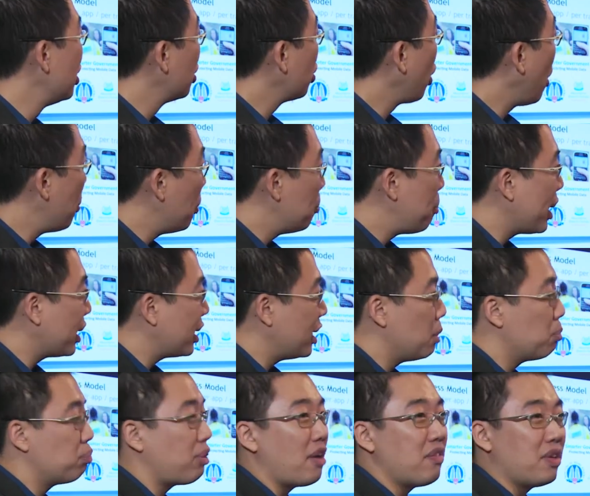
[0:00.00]
corporate
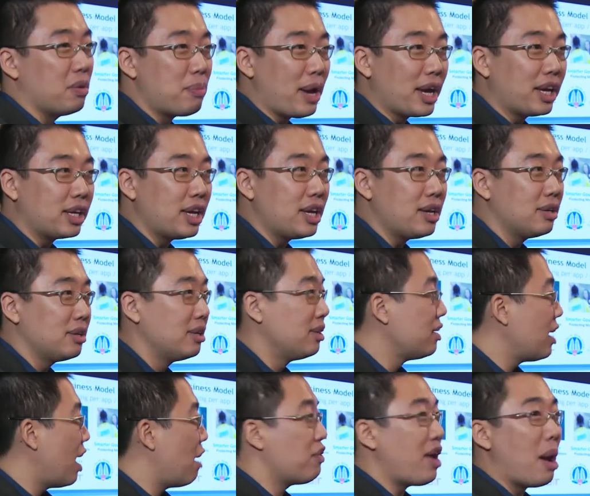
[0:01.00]
banking, private banking,
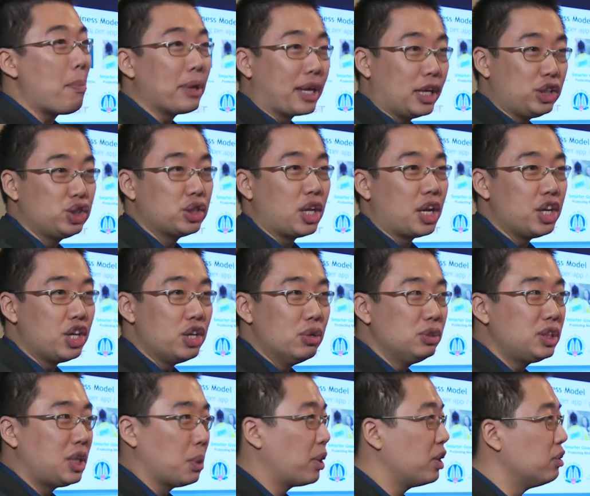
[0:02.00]
every application that they
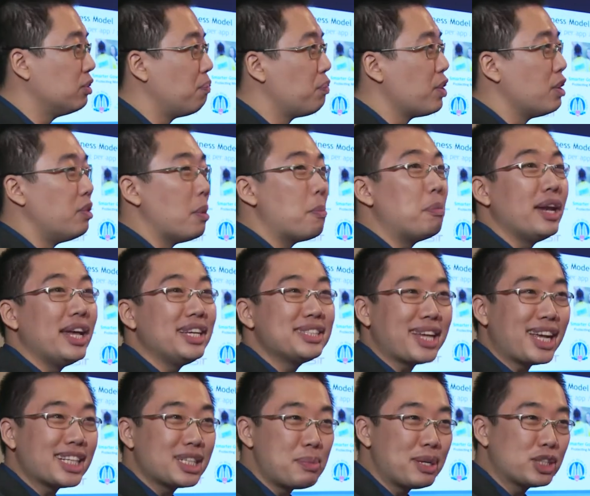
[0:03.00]
use. They want to replace
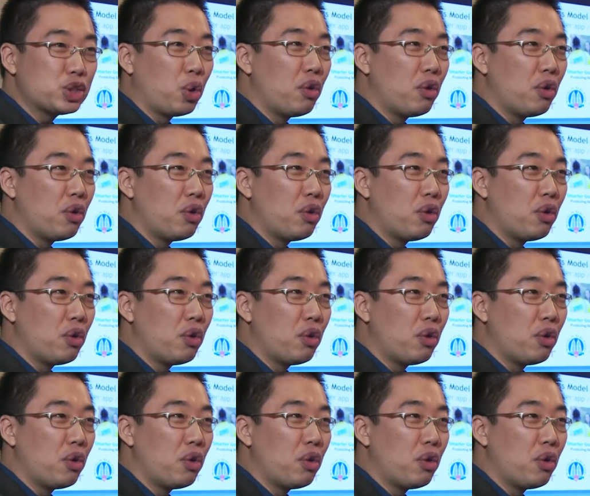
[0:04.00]
SMS